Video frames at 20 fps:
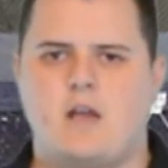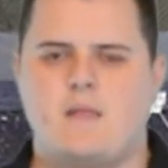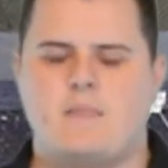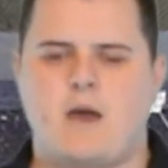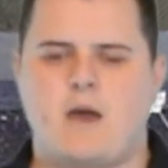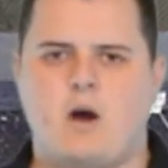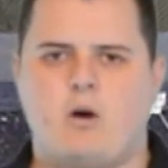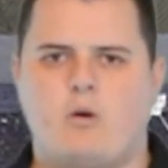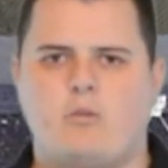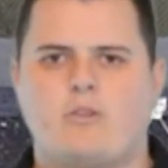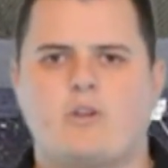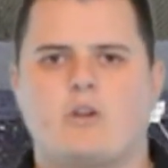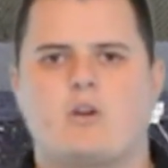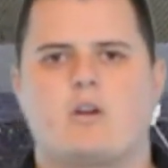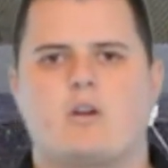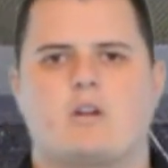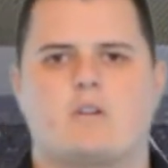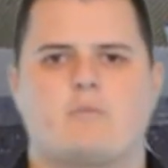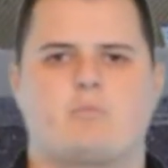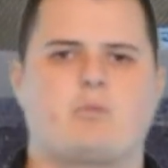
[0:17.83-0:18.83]
Now, there
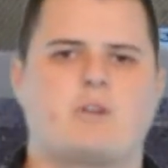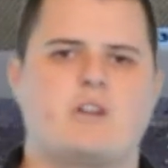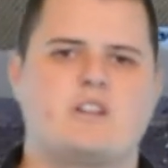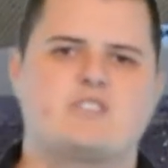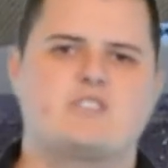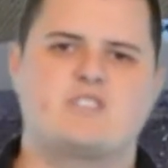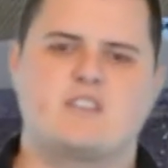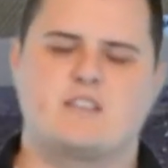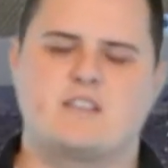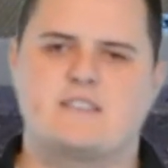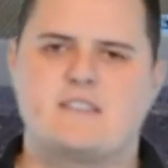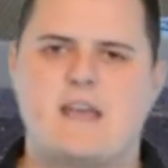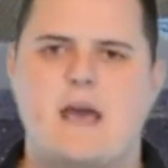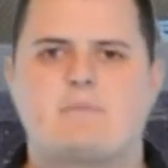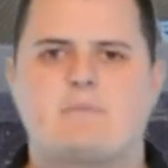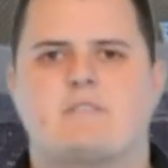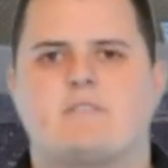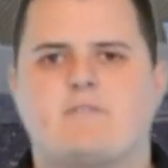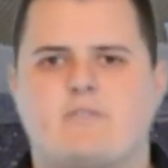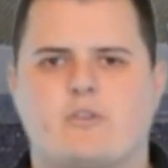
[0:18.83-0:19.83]
are abridged and
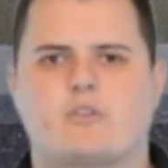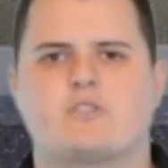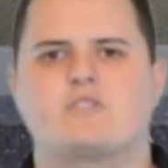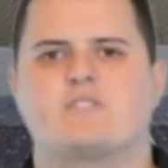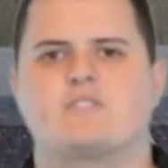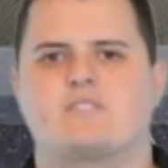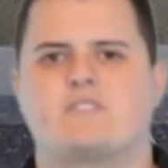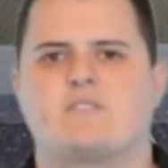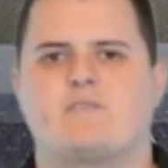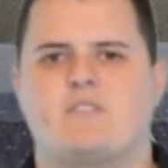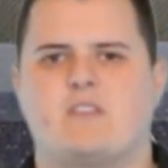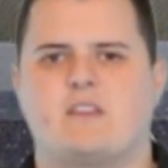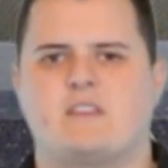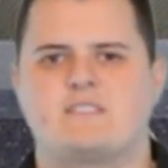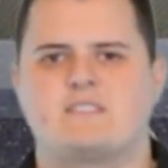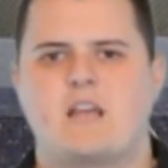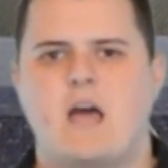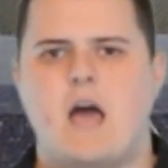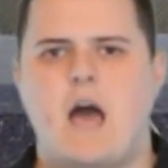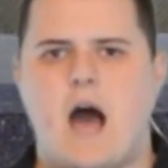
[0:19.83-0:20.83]
adapted versions of
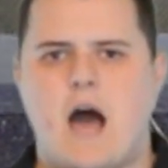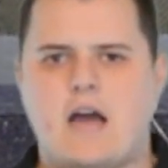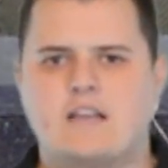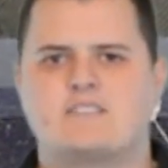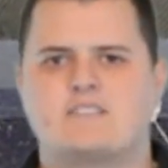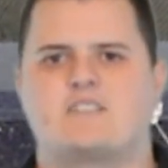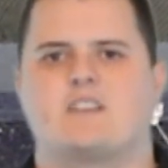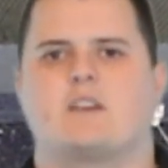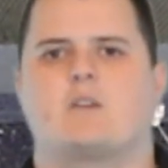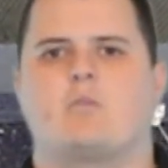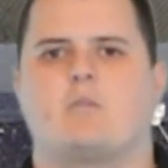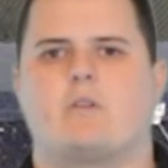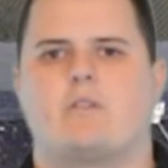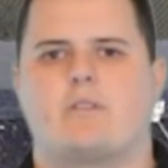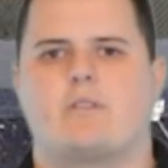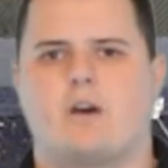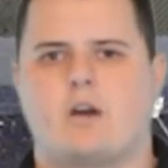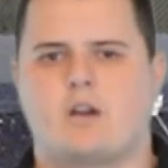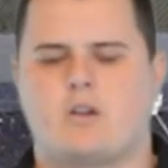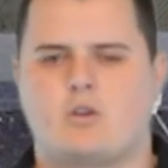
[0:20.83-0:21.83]
this. I stick
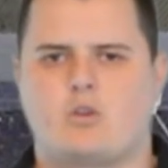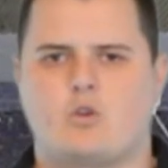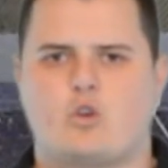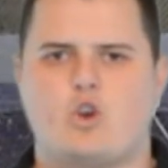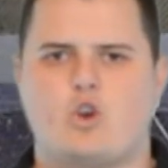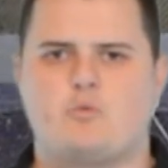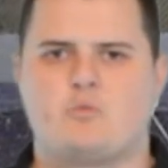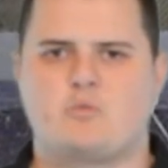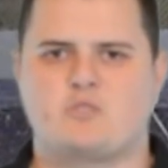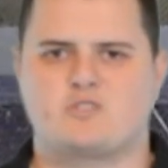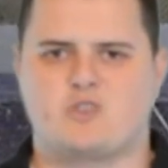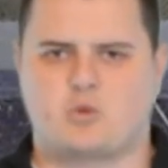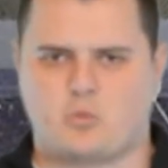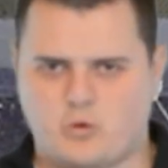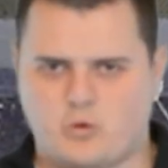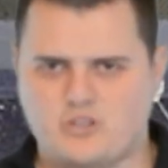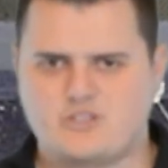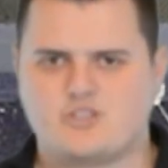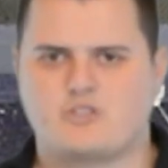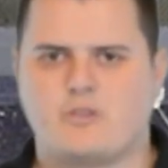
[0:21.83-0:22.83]
with Colonel Cooper's
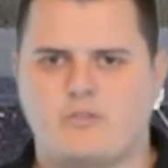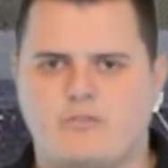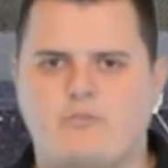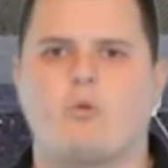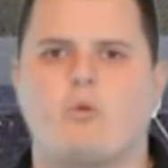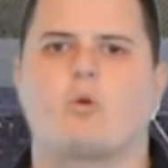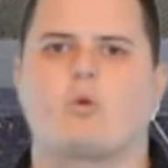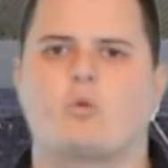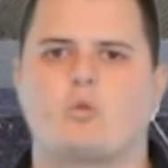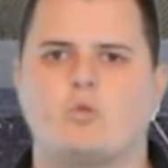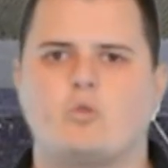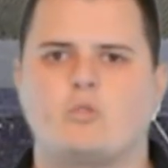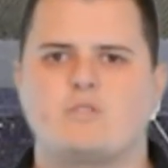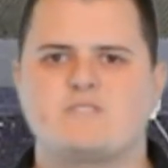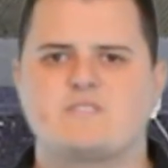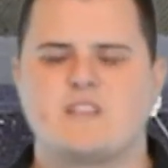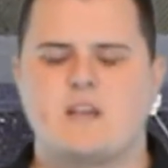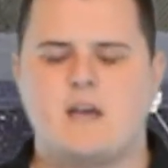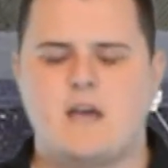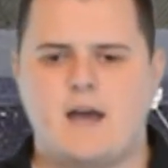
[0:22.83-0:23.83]
original 4
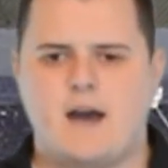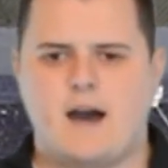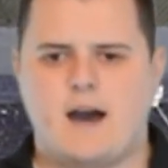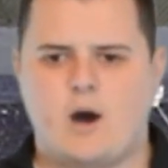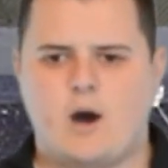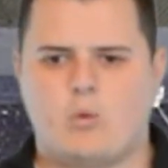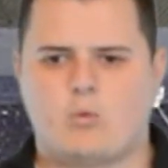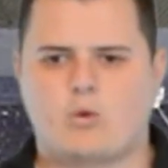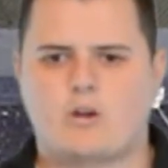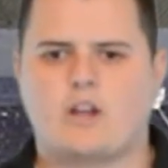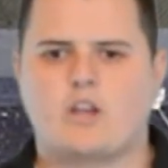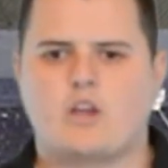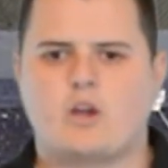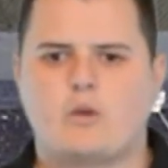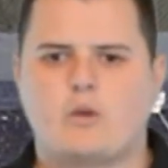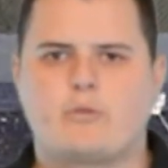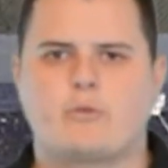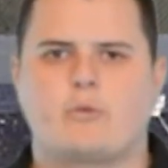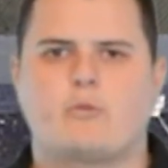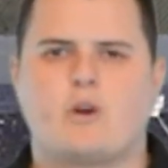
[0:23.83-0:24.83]
rules. We're going to
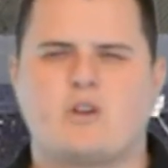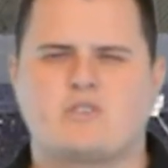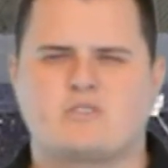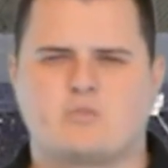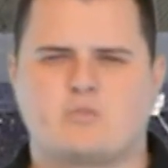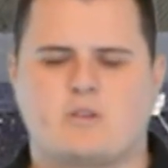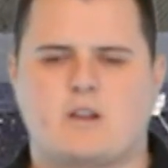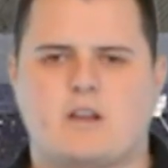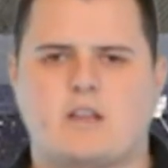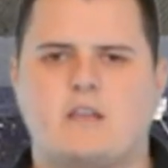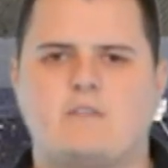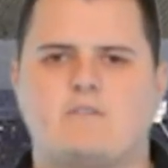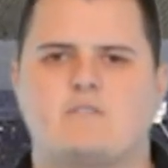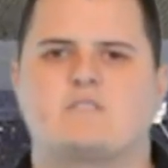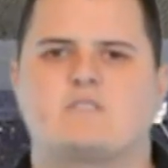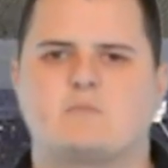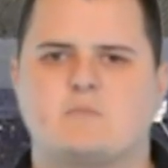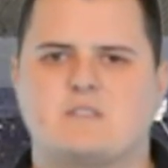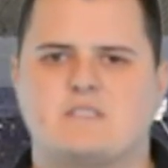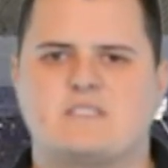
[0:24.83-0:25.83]
go through those and we're going to give you
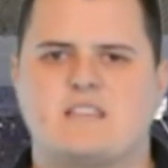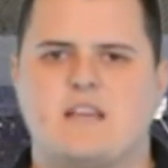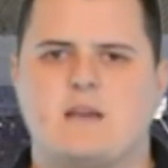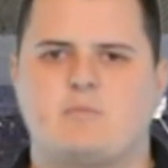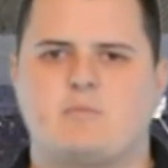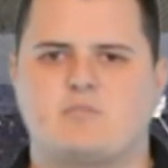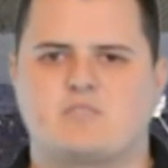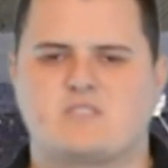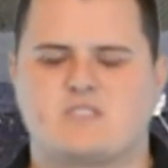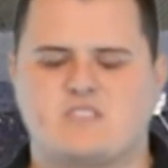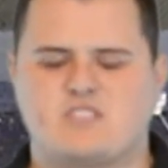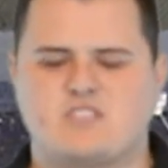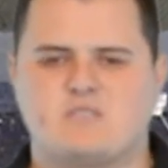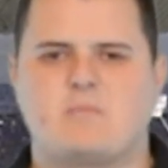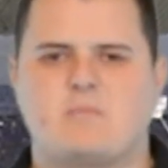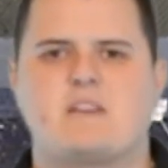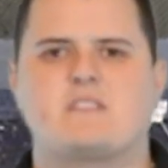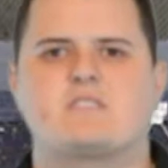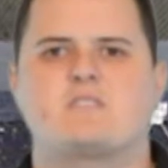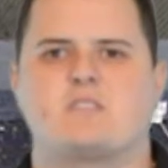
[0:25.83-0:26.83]
some examples and
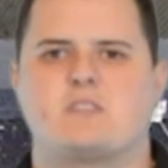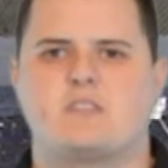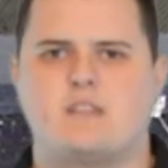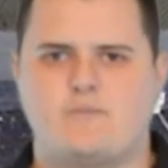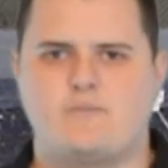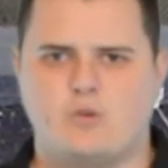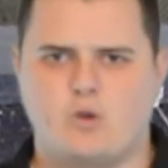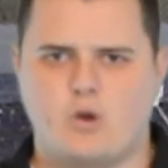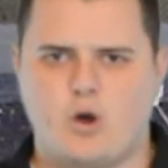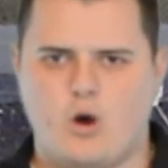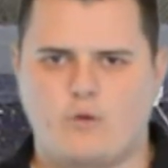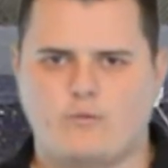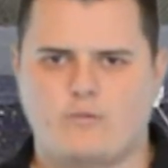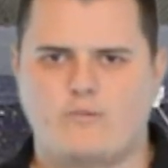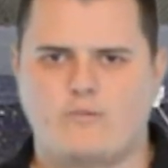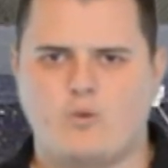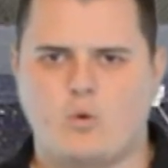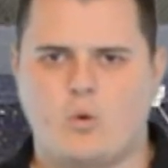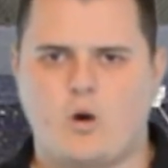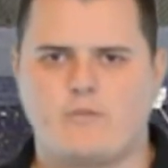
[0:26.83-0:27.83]
just basically give you an
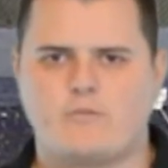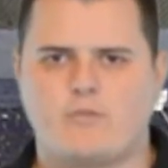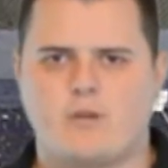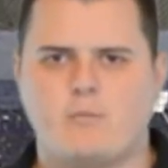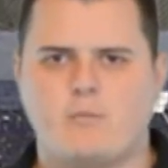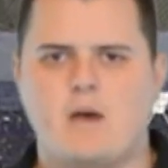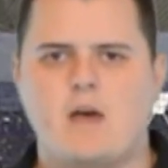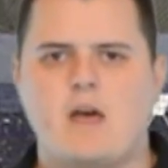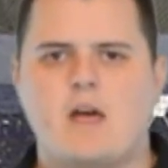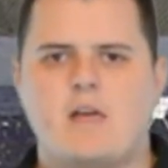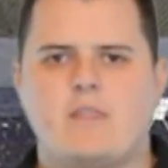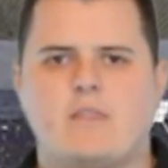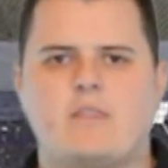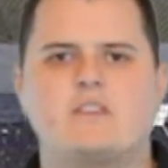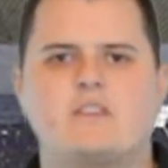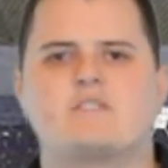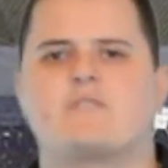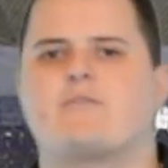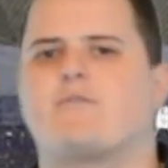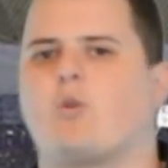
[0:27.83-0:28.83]
overview of them.
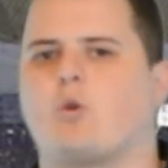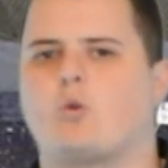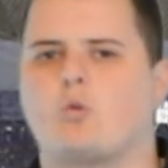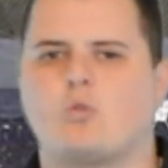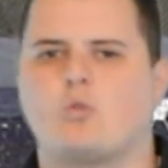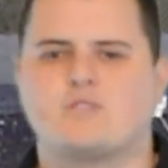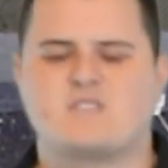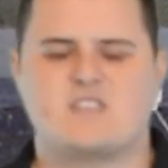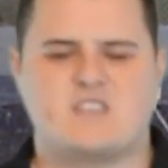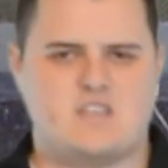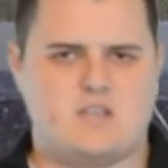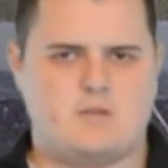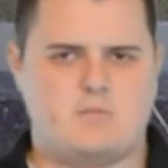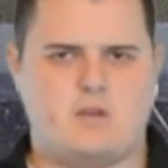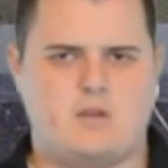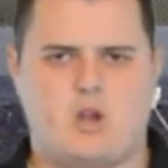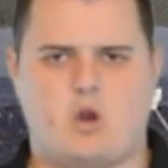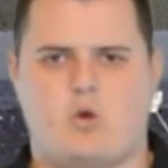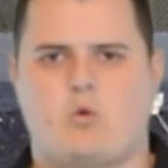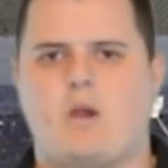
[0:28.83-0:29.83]
These are 4 rules that need to
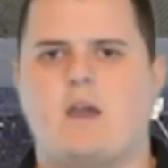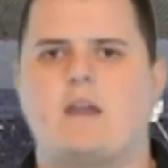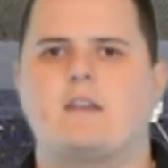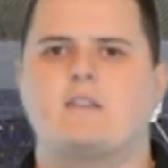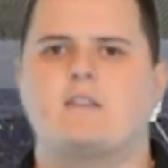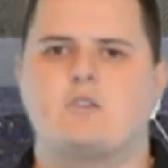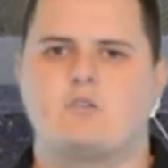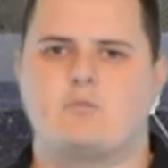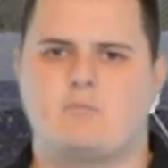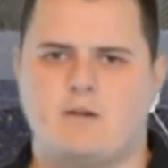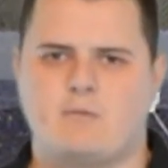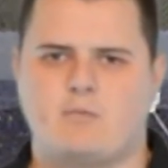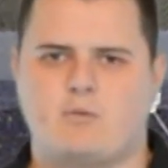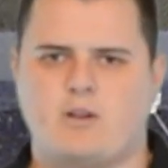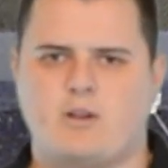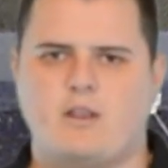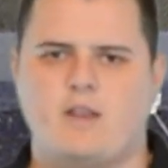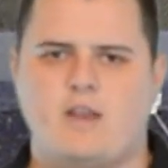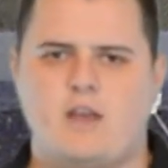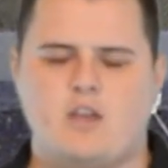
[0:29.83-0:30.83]
be ingrained in your
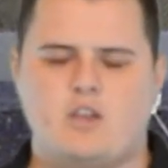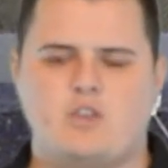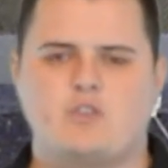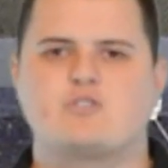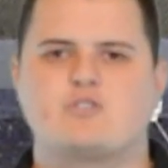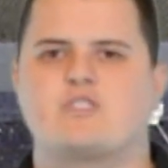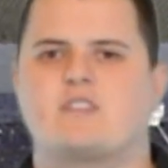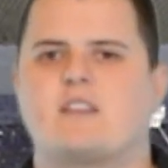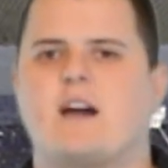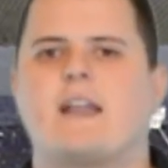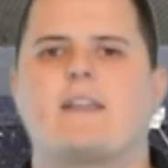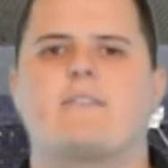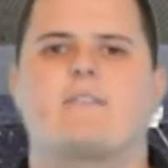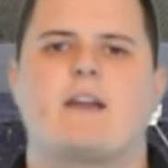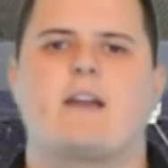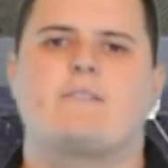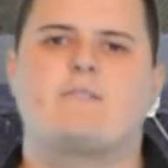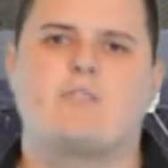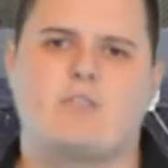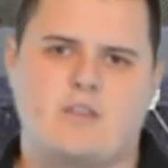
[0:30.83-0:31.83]
memory. You should not
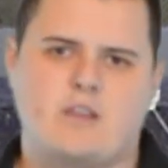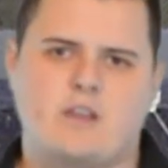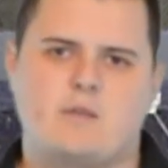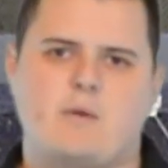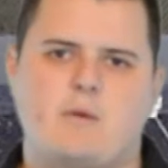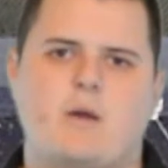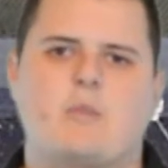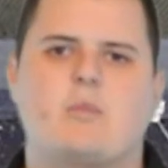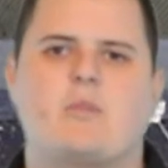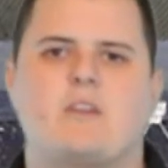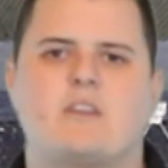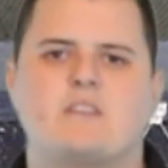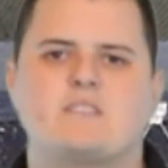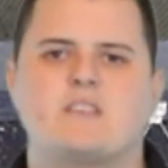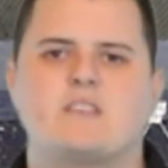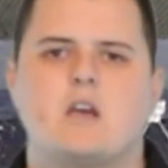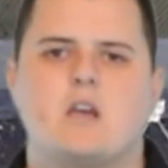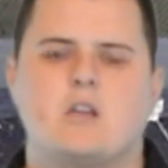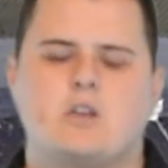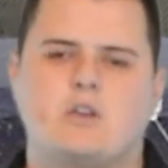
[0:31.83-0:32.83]
ever have to think about
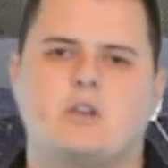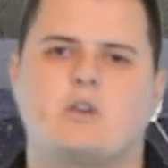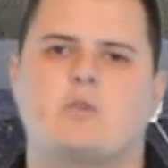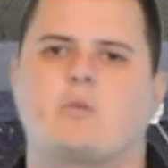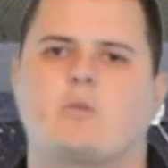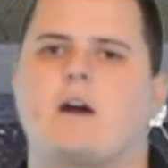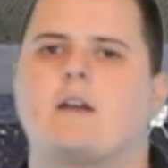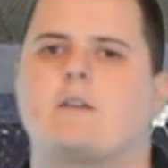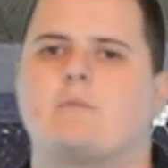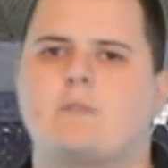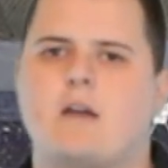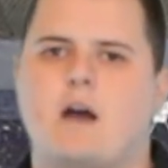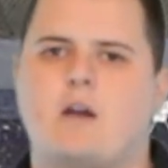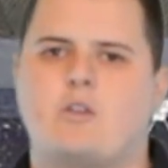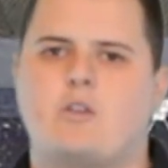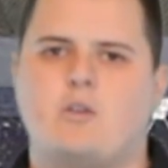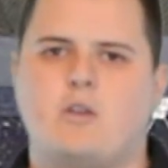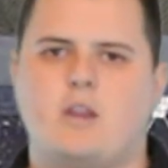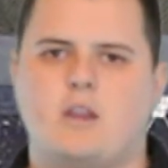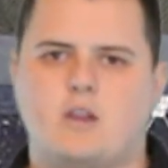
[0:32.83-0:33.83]
these. You need to write them
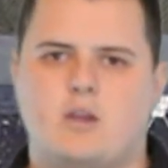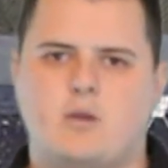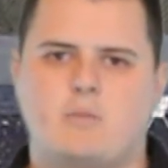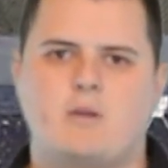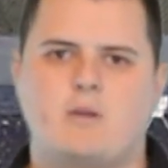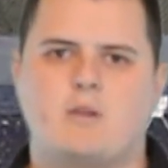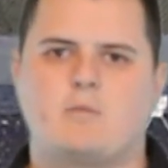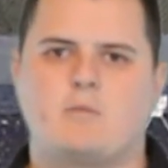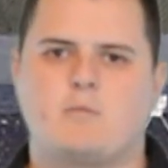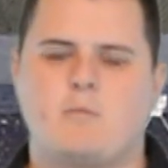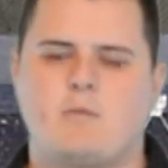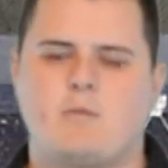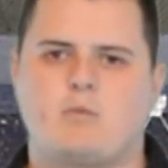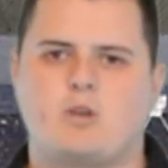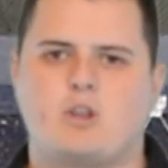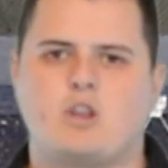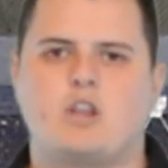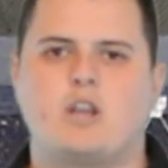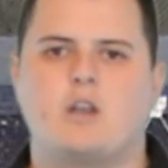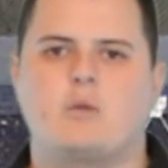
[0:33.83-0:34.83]
down, you need to commit them to
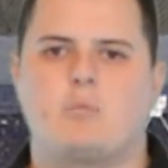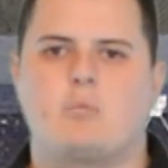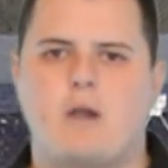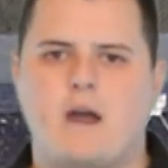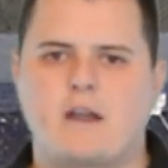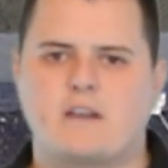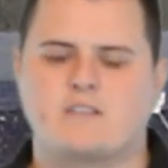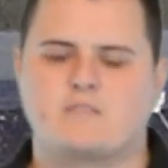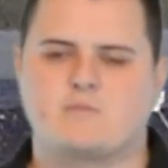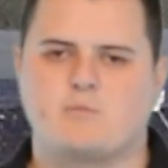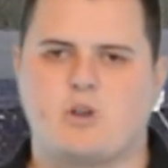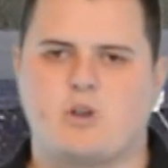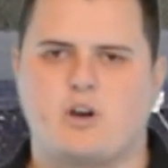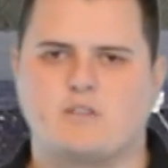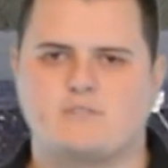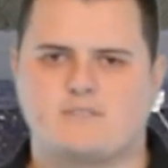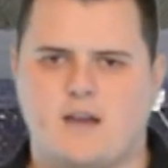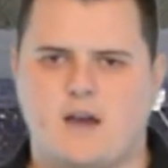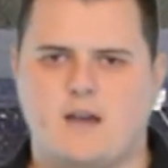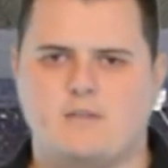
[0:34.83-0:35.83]
memory, and you need to practice them at
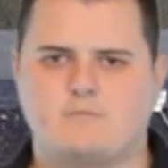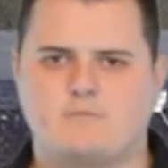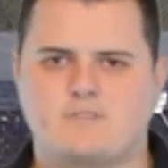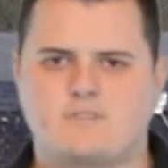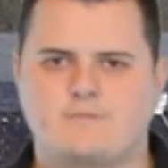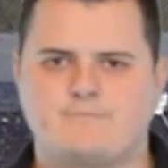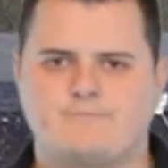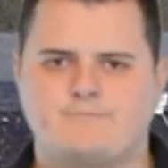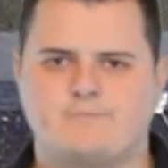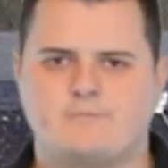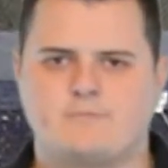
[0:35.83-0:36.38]
all times.